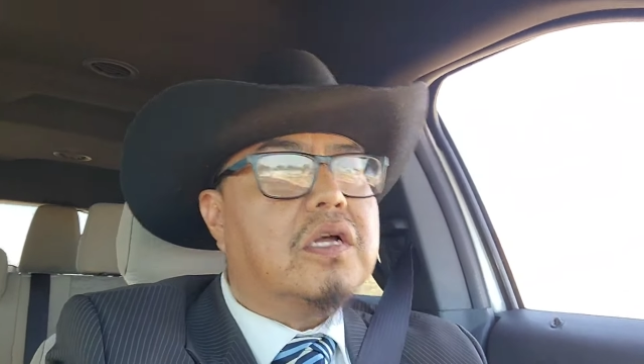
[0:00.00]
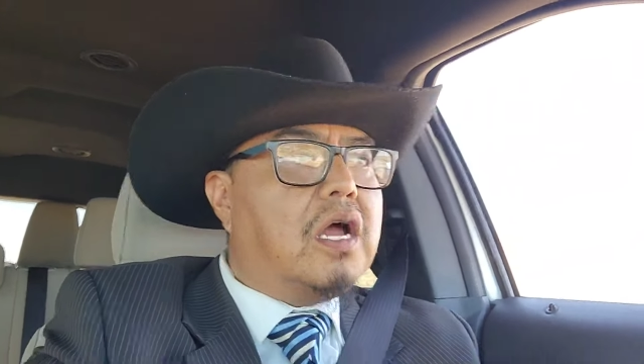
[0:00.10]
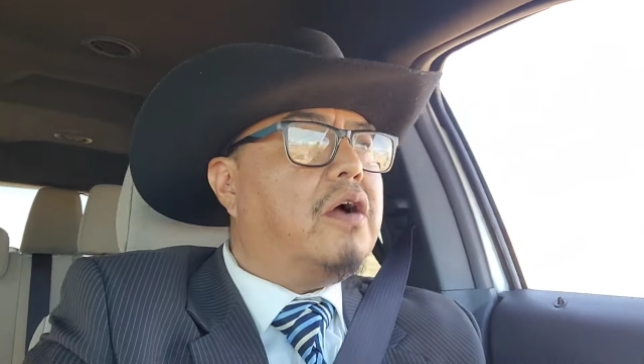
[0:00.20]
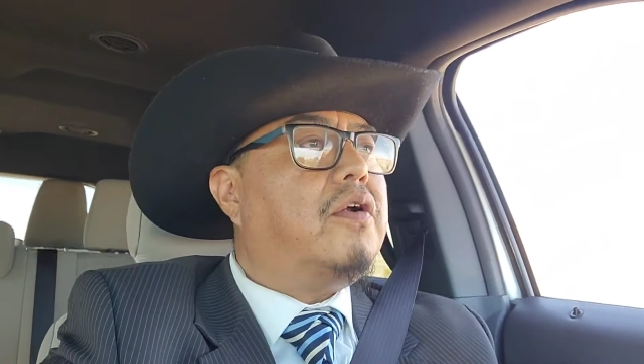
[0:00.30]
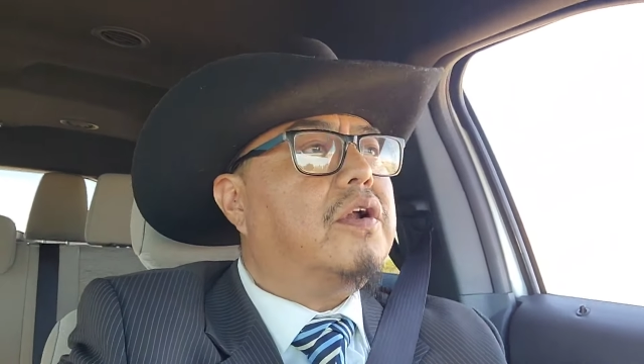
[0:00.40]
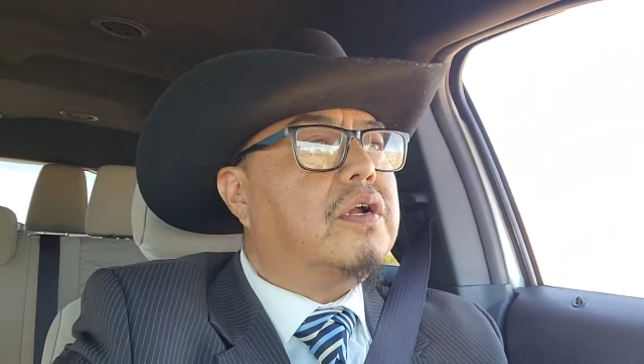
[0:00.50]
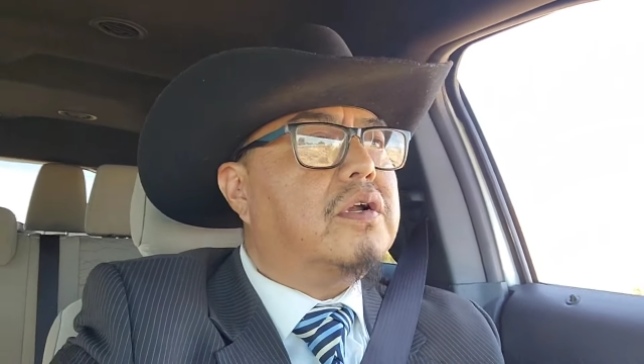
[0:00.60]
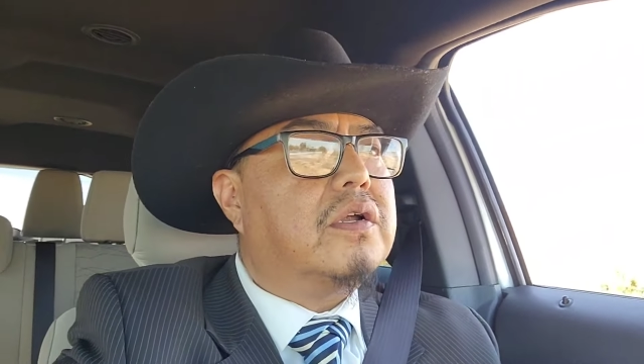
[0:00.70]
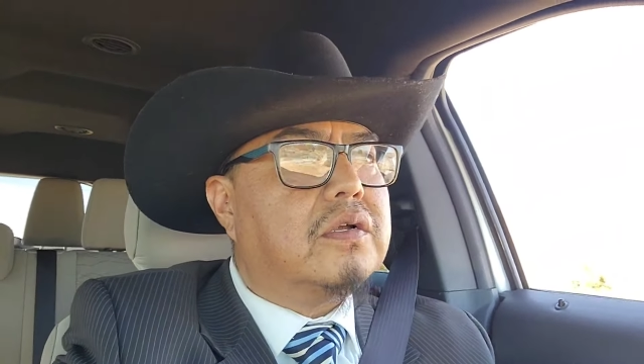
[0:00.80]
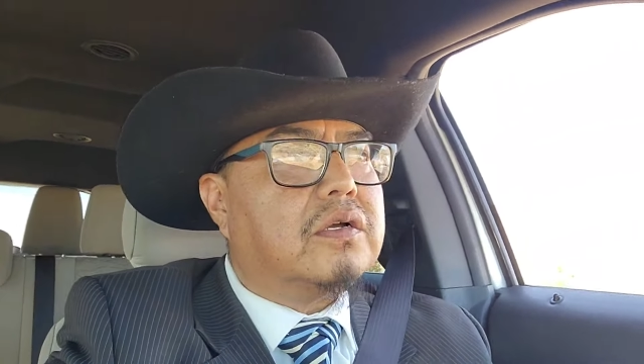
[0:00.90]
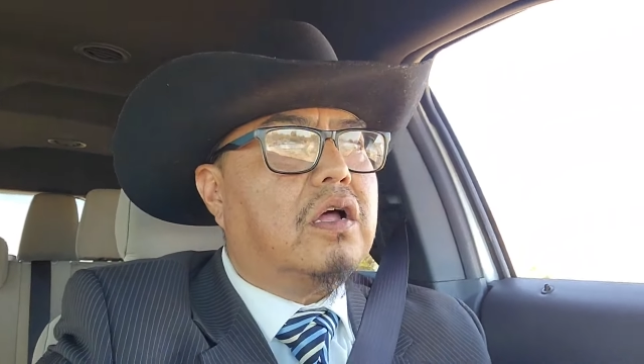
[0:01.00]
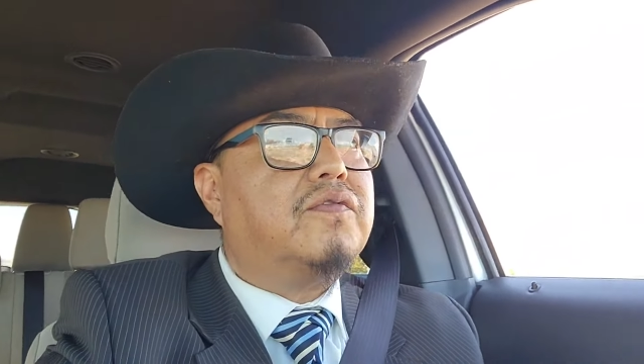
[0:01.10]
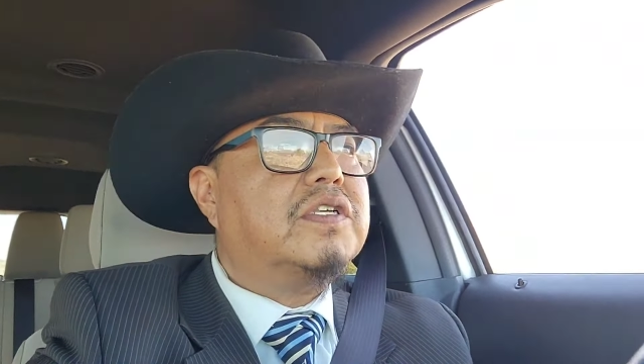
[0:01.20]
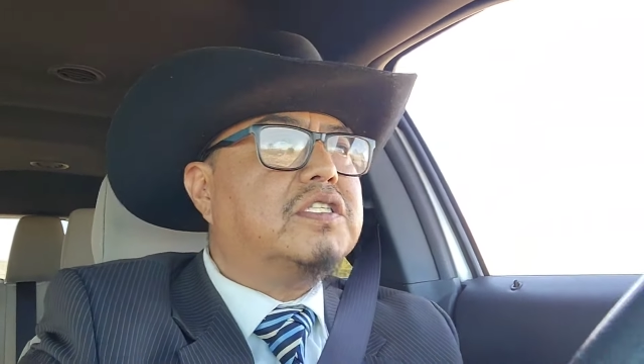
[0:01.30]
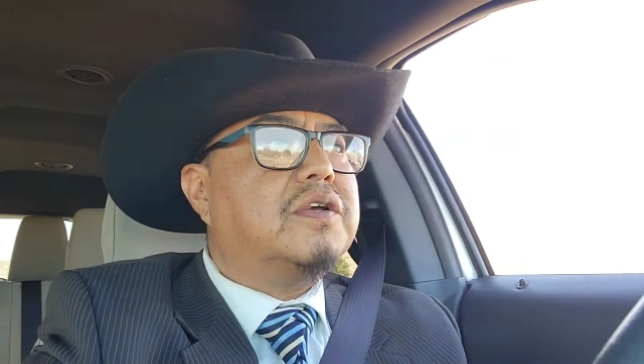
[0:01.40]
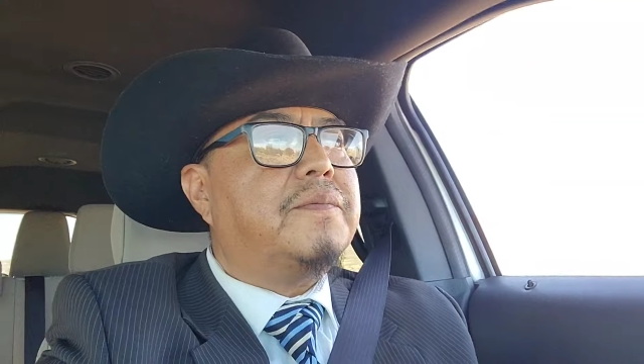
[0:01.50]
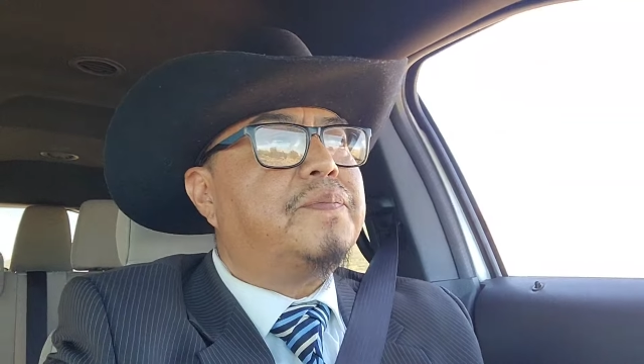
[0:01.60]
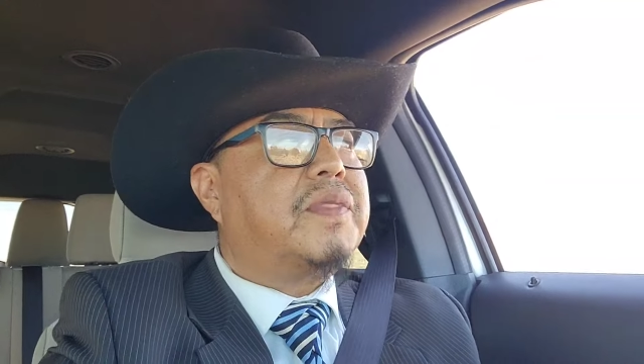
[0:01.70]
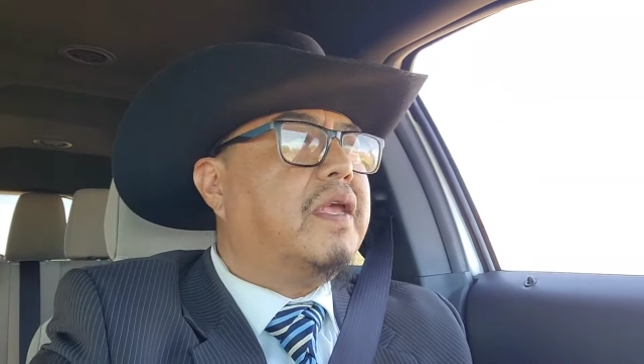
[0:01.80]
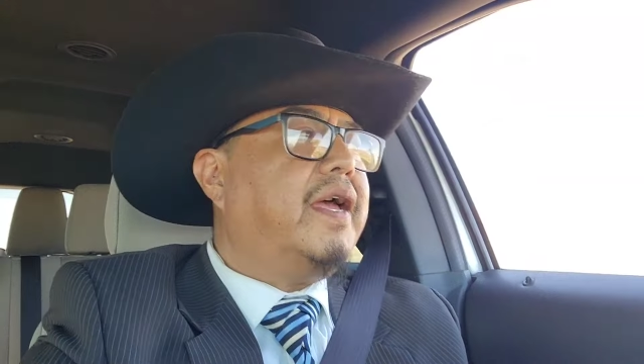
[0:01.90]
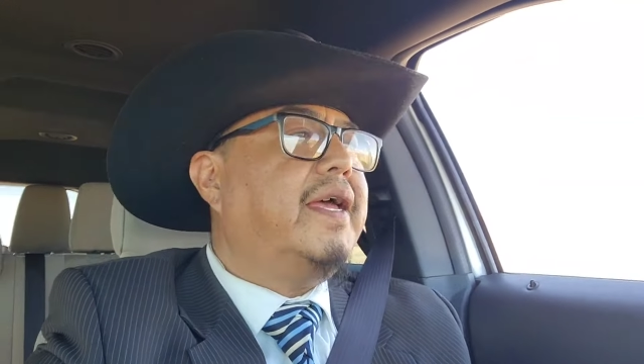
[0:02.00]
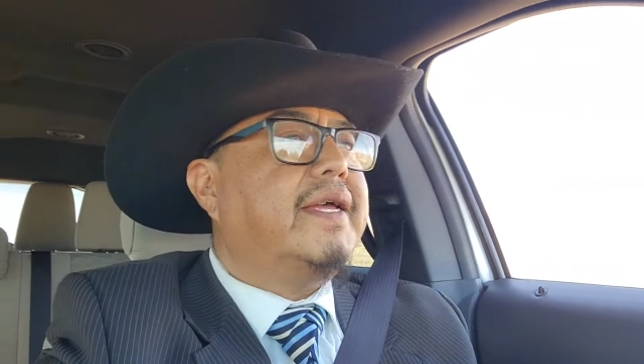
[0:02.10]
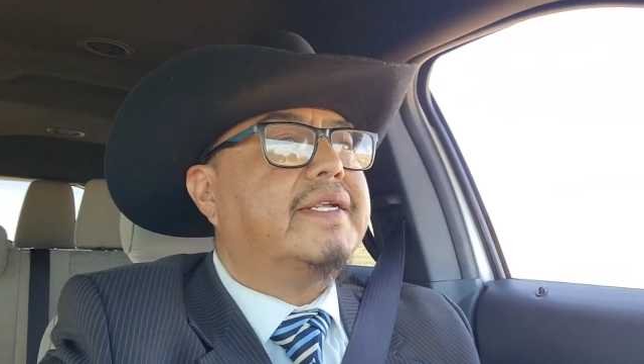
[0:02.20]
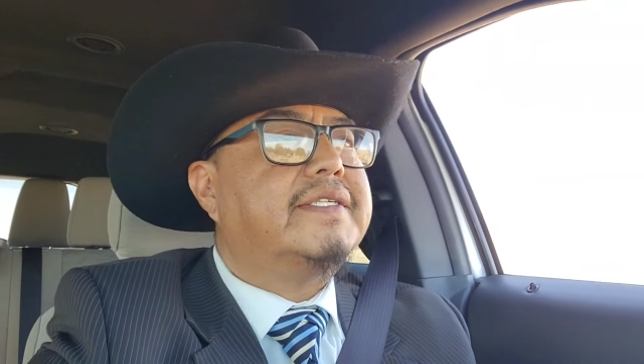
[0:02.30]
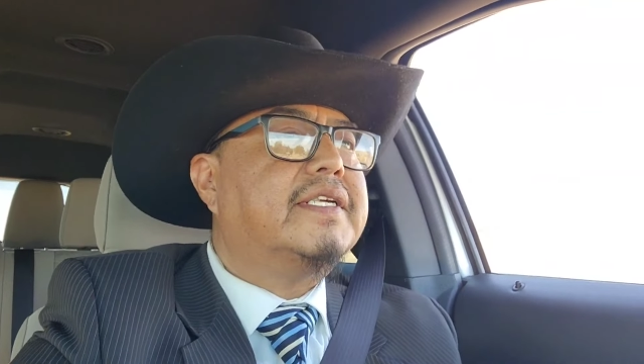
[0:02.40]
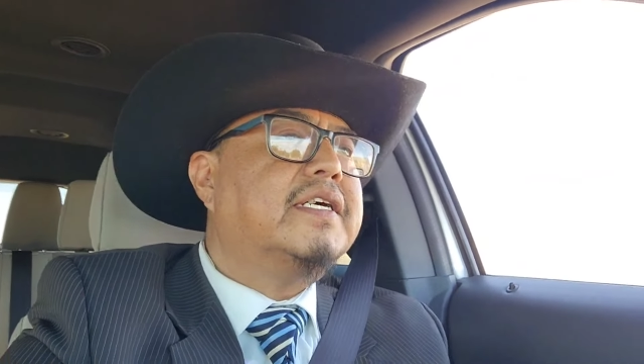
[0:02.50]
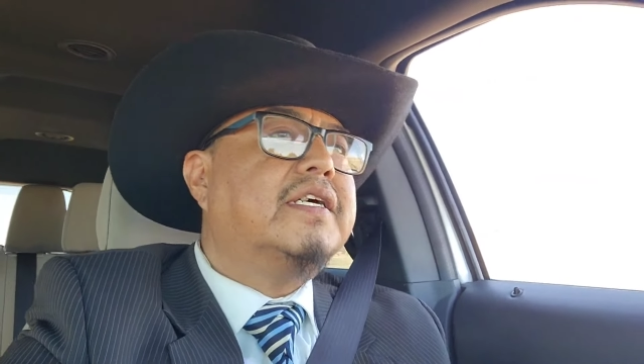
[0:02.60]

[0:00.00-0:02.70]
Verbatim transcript: our conference, and